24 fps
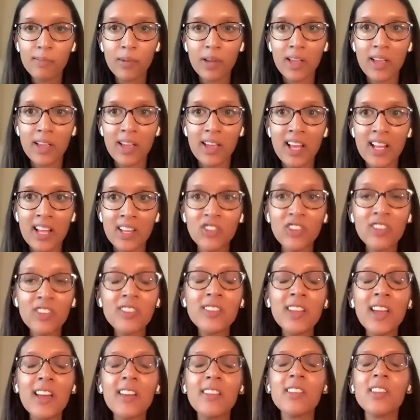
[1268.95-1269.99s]
but it
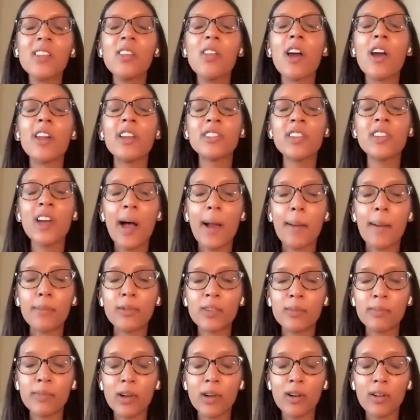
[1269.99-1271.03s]
just takes a lot of time
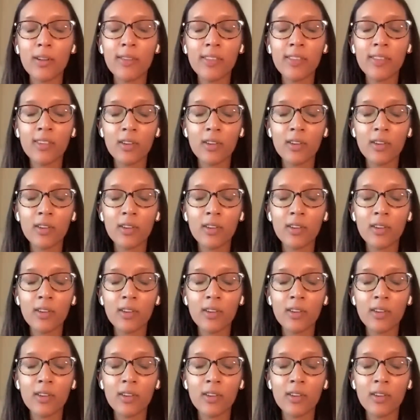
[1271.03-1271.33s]
to build.